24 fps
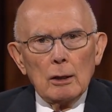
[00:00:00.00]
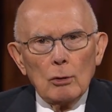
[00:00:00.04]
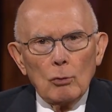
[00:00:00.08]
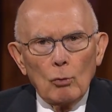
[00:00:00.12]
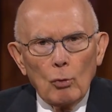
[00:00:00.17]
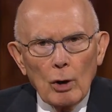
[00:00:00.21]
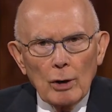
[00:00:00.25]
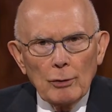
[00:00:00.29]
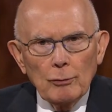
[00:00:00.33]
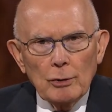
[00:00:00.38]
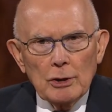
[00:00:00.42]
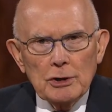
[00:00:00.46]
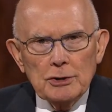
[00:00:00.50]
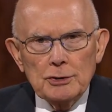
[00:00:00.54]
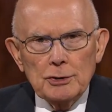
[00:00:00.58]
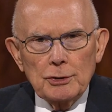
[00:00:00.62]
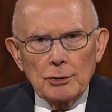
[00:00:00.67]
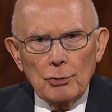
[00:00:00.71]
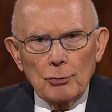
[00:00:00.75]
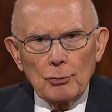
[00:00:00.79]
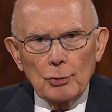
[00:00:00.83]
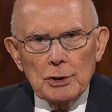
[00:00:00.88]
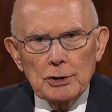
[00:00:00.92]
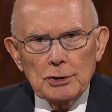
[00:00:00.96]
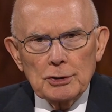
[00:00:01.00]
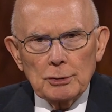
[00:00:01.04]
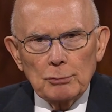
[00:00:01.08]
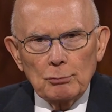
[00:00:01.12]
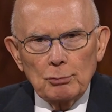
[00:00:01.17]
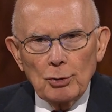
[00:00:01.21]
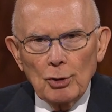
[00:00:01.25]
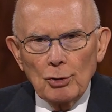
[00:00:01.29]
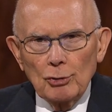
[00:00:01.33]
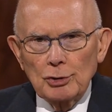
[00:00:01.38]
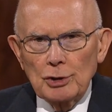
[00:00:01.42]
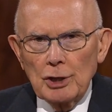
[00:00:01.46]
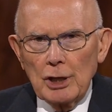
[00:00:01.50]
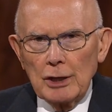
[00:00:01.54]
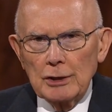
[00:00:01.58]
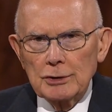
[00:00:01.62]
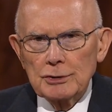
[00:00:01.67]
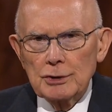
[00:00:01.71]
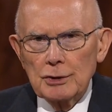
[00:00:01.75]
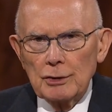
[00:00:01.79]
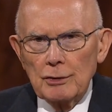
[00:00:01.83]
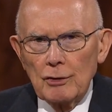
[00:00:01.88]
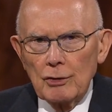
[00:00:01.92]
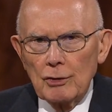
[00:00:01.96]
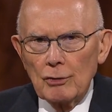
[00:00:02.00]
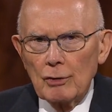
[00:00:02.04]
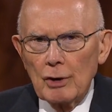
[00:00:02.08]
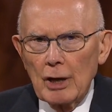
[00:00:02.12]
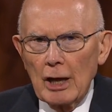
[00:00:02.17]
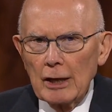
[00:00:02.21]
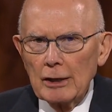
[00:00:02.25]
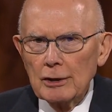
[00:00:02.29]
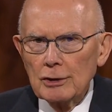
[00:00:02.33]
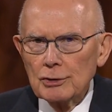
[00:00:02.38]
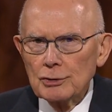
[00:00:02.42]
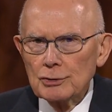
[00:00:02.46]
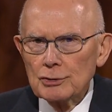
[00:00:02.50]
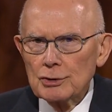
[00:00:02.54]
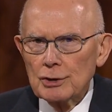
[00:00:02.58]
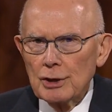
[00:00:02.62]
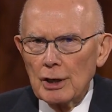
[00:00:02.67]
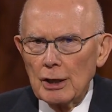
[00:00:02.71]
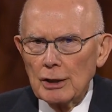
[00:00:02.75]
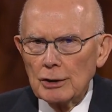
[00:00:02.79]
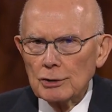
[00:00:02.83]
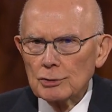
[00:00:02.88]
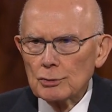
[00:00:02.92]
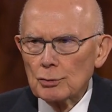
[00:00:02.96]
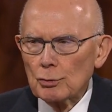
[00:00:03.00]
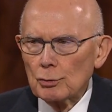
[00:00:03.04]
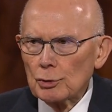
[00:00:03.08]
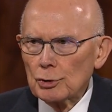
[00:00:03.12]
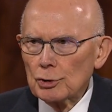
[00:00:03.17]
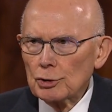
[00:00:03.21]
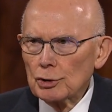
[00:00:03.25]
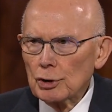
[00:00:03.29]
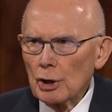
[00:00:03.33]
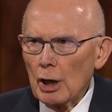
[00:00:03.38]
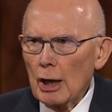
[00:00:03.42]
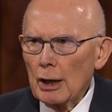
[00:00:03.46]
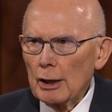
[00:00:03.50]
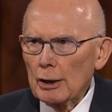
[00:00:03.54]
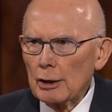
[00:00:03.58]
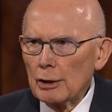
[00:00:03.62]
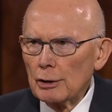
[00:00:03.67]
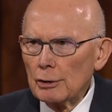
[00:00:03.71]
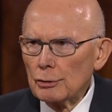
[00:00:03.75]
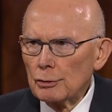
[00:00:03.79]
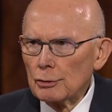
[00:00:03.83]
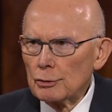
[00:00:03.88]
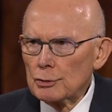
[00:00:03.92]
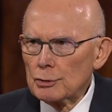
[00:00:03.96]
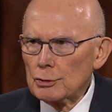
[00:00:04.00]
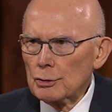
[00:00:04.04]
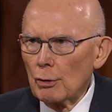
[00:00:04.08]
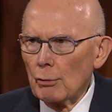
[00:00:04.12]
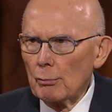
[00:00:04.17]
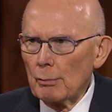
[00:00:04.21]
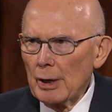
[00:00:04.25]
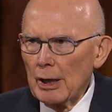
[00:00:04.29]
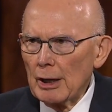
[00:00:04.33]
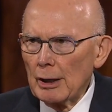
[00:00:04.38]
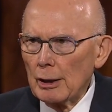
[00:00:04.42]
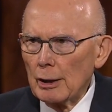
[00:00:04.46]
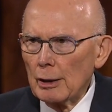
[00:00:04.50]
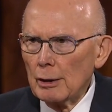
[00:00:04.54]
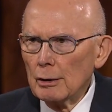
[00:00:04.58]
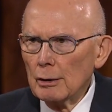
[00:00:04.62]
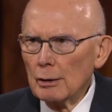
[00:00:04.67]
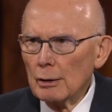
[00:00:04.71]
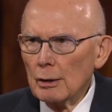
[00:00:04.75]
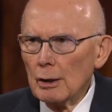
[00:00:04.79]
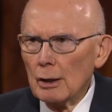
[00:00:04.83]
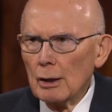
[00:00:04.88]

One reason the recent protests in the United States were shocking to so many